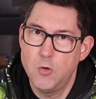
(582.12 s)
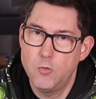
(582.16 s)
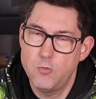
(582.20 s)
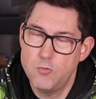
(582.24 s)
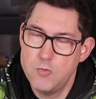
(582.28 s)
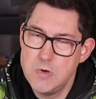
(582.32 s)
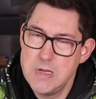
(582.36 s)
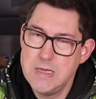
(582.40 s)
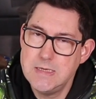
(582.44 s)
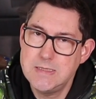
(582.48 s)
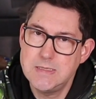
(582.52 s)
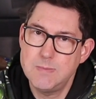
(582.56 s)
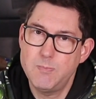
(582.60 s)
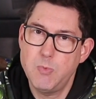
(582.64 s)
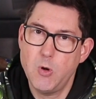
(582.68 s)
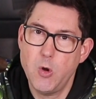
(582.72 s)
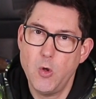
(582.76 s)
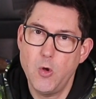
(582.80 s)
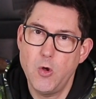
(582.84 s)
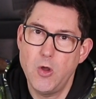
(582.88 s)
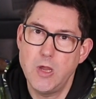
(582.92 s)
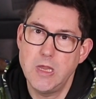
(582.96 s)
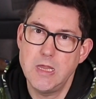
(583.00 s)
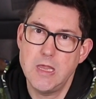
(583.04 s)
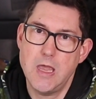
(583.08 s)

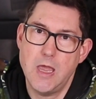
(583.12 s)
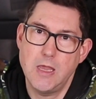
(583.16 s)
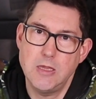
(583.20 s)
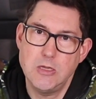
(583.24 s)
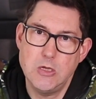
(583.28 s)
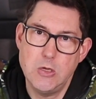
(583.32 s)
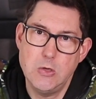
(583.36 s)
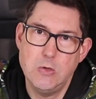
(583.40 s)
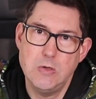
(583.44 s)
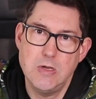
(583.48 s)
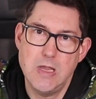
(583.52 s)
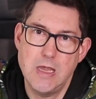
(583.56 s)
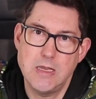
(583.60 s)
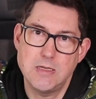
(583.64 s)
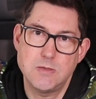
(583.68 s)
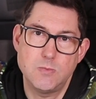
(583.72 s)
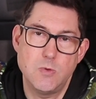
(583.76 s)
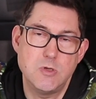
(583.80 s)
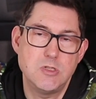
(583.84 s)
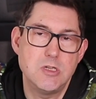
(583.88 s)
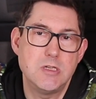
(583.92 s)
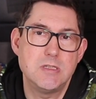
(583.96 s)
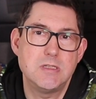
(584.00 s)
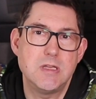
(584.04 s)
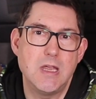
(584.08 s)
redeploy a unit
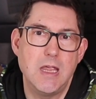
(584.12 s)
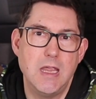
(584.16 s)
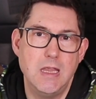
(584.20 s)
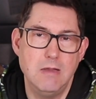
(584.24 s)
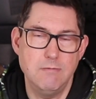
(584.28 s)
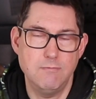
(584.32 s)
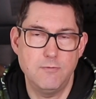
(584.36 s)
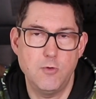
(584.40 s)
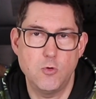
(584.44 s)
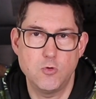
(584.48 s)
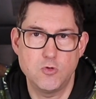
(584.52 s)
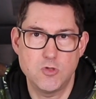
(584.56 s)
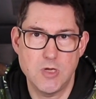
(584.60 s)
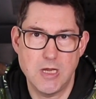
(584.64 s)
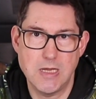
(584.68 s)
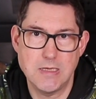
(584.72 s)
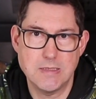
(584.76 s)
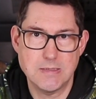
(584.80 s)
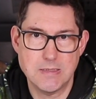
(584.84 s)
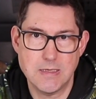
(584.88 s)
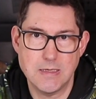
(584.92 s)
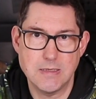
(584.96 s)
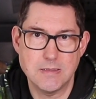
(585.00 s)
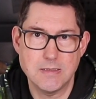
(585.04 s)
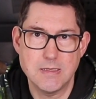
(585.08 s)
which is
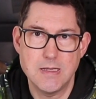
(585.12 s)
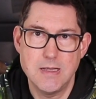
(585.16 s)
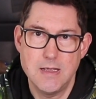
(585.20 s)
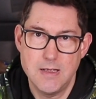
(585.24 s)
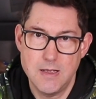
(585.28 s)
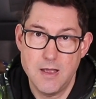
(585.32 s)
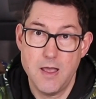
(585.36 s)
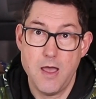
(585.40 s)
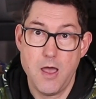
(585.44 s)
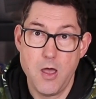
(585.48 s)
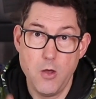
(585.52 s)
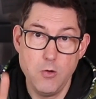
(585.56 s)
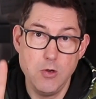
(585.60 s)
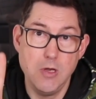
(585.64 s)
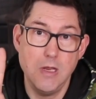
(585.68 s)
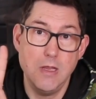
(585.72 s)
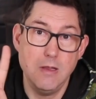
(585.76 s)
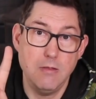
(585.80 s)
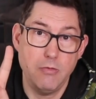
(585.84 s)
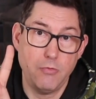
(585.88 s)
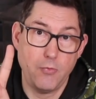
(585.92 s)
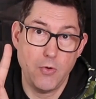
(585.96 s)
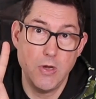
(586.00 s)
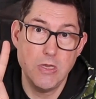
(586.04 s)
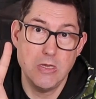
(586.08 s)
infiltrated. Only
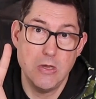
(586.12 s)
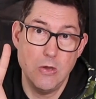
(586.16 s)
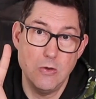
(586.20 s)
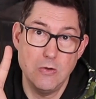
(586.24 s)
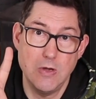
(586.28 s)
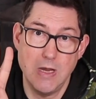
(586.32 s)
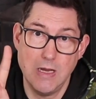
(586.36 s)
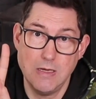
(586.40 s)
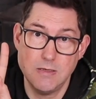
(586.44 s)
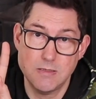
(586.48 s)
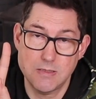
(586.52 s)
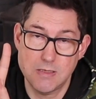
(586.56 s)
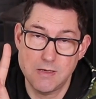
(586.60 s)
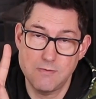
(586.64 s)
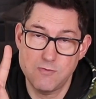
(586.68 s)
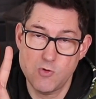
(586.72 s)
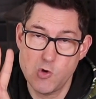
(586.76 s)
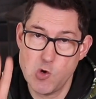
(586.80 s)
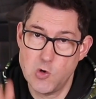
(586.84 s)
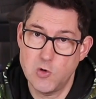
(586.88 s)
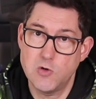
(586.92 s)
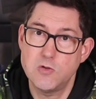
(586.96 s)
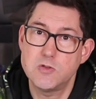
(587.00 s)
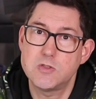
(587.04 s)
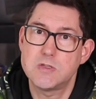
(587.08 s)
3 units, of
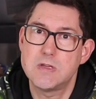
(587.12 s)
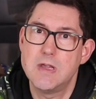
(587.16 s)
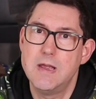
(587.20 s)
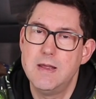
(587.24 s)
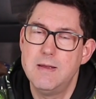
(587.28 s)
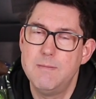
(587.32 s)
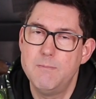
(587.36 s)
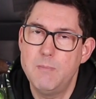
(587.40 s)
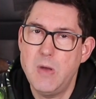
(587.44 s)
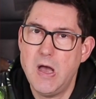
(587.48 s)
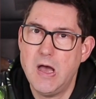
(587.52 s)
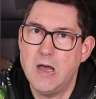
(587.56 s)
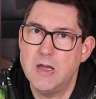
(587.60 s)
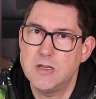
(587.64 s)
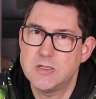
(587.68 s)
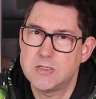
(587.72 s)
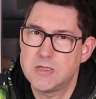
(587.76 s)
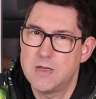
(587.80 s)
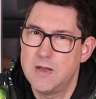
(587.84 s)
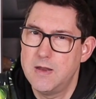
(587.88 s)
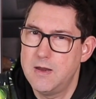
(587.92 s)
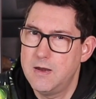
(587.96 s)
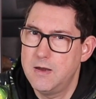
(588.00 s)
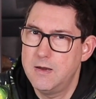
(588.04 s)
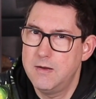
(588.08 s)
course, but
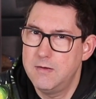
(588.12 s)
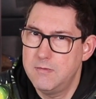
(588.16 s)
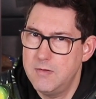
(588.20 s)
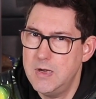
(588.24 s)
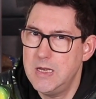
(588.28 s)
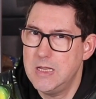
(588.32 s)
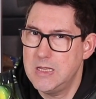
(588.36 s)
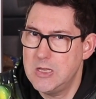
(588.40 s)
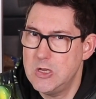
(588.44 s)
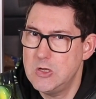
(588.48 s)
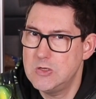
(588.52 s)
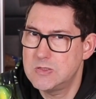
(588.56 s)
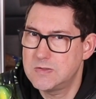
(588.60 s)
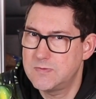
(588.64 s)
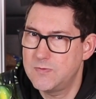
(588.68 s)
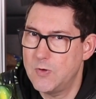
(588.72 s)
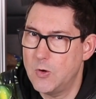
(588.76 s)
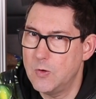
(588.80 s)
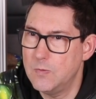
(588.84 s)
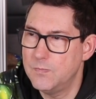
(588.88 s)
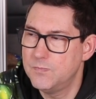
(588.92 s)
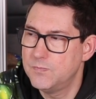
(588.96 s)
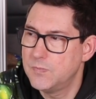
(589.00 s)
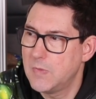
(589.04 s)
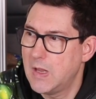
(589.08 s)
really
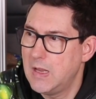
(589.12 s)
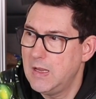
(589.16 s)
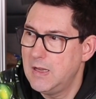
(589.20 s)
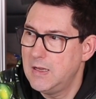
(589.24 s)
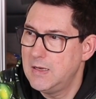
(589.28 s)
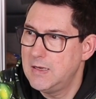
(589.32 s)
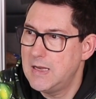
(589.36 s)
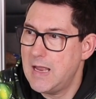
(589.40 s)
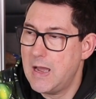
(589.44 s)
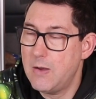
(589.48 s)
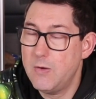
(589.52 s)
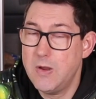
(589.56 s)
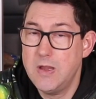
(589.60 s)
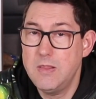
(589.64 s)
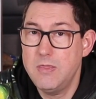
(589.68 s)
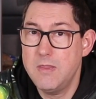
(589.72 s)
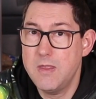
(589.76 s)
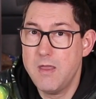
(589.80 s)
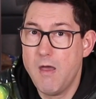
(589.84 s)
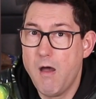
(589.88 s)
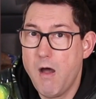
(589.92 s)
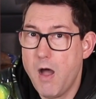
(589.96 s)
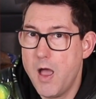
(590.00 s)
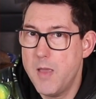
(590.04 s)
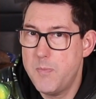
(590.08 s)
useful. Now in
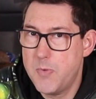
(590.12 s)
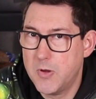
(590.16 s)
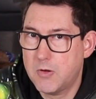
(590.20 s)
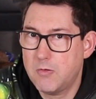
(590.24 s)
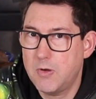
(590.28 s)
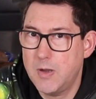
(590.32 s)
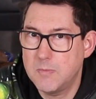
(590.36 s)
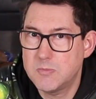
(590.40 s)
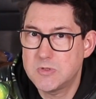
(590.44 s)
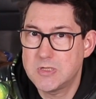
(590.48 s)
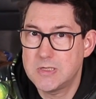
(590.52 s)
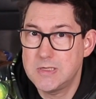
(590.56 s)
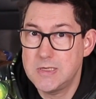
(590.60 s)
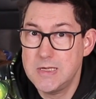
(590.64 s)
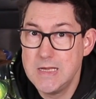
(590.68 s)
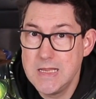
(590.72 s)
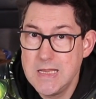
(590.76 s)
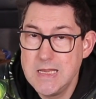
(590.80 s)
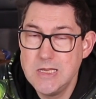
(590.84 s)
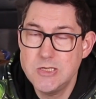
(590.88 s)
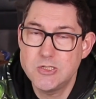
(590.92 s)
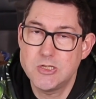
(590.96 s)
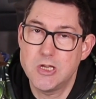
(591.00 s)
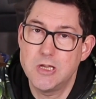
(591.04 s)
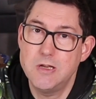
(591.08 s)
the Hypercrypt
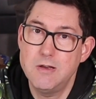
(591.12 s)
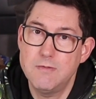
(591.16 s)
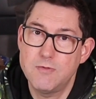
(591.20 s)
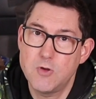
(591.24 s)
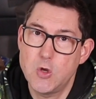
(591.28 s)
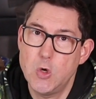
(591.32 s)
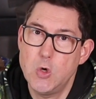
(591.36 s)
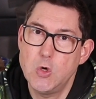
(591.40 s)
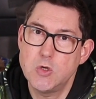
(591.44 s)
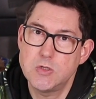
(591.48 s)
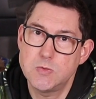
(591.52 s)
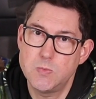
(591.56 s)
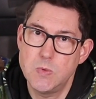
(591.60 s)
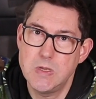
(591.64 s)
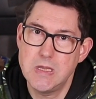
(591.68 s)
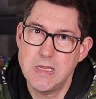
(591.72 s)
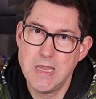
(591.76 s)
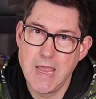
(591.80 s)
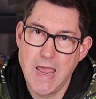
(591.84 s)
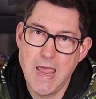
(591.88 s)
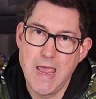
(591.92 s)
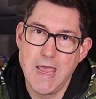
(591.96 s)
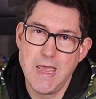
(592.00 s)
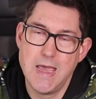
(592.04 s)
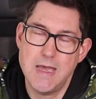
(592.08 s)
Legion, of course, we
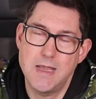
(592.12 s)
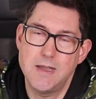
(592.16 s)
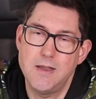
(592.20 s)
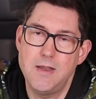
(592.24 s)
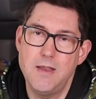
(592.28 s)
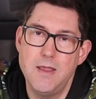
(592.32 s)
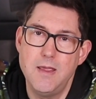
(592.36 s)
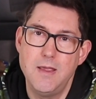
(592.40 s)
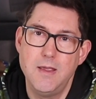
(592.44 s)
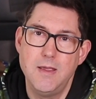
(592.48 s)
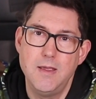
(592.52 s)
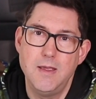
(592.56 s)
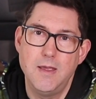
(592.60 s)
can